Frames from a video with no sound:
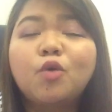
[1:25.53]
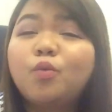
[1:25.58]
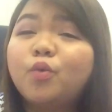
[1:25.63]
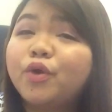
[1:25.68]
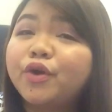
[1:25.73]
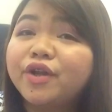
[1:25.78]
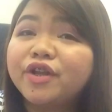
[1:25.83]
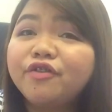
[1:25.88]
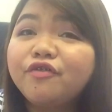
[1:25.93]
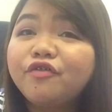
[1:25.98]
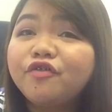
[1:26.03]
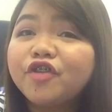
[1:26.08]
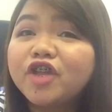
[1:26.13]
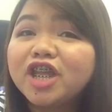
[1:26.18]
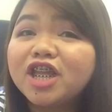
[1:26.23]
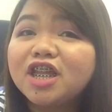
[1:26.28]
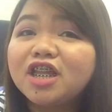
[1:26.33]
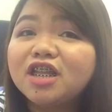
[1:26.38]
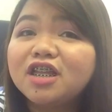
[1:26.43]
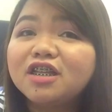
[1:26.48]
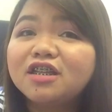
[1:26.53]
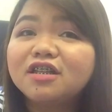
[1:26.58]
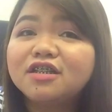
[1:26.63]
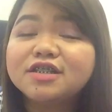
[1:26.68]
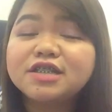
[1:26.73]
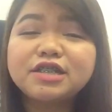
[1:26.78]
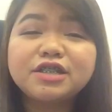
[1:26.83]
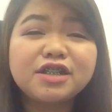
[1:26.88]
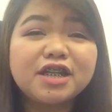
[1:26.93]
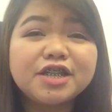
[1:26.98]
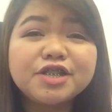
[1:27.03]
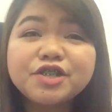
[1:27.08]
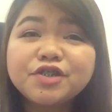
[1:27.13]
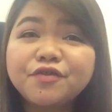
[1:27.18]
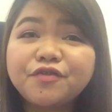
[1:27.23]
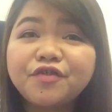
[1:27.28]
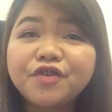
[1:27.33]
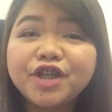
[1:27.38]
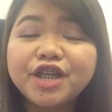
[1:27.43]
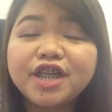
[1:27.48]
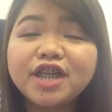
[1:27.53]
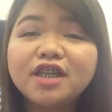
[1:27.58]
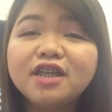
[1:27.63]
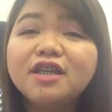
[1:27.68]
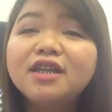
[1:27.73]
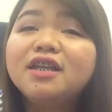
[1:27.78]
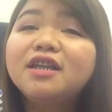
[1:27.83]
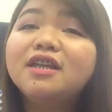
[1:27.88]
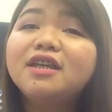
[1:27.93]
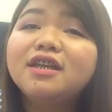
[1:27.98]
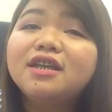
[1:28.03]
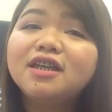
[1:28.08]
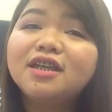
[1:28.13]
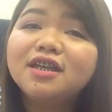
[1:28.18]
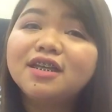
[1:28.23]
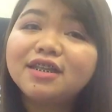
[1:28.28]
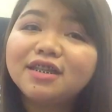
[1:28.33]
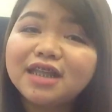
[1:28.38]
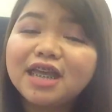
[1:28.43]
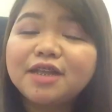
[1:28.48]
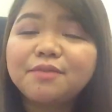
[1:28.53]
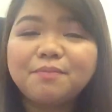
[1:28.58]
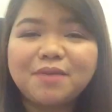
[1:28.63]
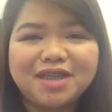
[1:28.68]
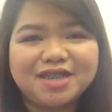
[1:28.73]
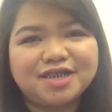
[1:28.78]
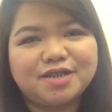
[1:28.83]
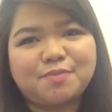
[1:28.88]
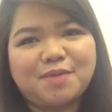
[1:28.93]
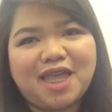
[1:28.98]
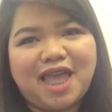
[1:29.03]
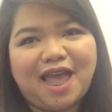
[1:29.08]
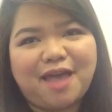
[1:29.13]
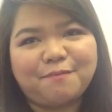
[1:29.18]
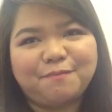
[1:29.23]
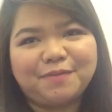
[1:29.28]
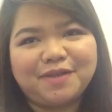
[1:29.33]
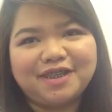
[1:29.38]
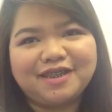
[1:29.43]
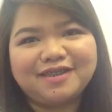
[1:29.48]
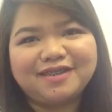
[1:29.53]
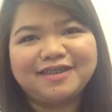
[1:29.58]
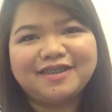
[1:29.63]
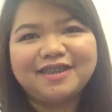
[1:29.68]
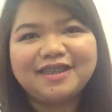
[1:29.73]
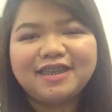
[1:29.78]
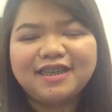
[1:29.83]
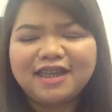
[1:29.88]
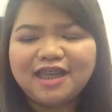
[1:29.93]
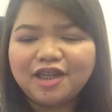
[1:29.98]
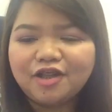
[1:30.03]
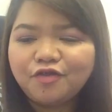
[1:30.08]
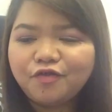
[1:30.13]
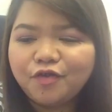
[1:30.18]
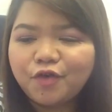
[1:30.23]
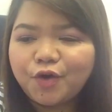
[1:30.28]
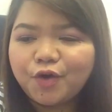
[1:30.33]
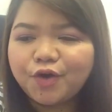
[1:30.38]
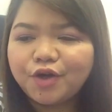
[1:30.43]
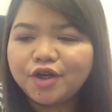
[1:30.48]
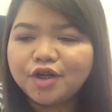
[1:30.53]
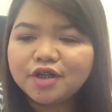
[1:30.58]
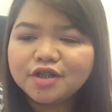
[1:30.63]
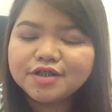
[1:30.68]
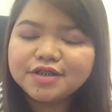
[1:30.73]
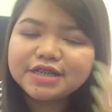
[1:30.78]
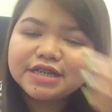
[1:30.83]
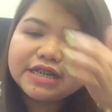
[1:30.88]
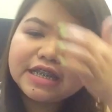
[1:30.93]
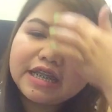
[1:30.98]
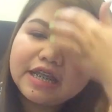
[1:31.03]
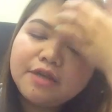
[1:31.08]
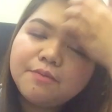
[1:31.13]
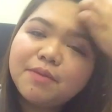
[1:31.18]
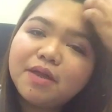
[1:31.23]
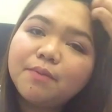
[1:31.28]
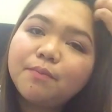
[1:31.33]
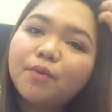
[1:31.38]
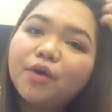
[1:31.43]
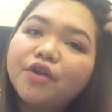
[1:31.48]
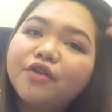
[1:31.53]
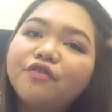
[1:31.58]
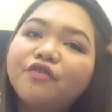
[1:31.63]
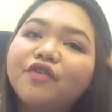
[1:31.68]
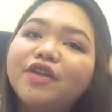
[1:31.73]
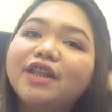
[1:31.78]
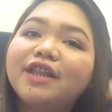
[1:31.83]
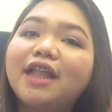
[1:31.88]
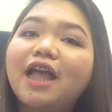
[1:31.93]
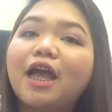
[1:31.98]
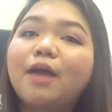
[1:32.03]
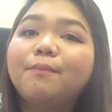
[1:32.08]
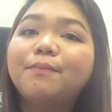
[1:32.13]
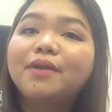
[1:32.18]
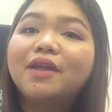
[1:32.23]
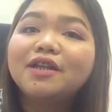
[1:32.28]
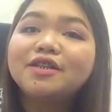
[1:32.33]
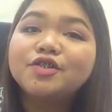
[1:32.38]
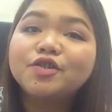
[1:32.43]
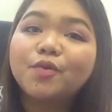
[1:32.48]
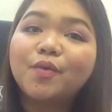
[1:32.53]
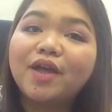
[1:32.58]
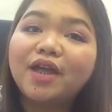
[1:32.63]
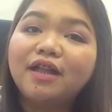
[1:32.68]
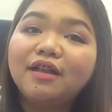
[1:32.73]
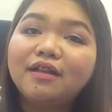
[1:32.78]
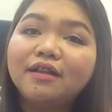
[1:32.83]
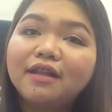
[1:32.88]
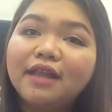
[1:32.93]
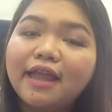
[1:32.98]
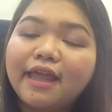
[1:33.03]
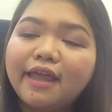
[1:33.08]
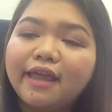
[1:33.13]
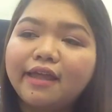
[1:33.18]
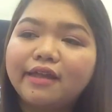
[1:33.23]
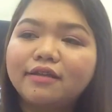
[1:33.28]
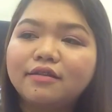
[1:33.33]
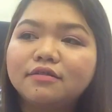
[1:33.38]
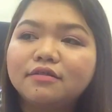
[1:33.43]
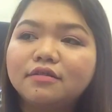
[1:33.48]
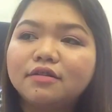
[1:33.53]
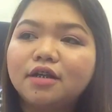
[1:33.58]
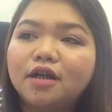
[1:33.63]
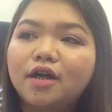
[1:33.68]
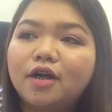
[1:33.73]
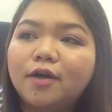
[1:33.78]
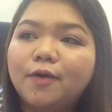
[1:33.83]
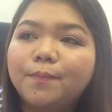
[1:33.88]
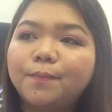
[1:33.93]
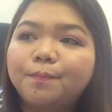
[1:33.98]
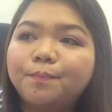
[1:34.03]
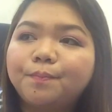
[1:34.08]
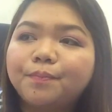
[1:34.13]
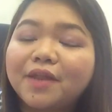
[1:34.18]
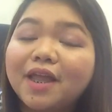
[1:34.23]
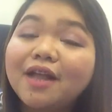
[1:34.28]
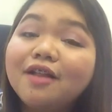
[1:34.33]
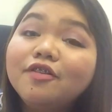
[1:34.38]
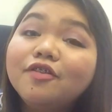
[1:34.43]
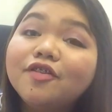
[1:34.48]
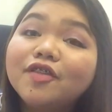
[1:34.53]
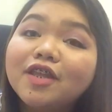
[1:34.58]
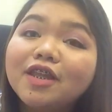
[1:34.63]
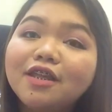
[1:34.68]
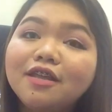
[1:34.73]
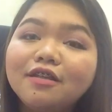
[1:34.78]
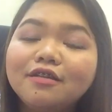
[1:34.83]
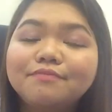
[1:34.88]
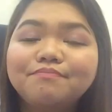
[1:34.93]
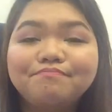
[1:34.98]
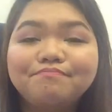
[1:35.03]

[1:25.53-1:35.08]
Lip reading: worry-free, stress-free, that makes me happy. And of course, seeing my boyfriend happy as well and healthy,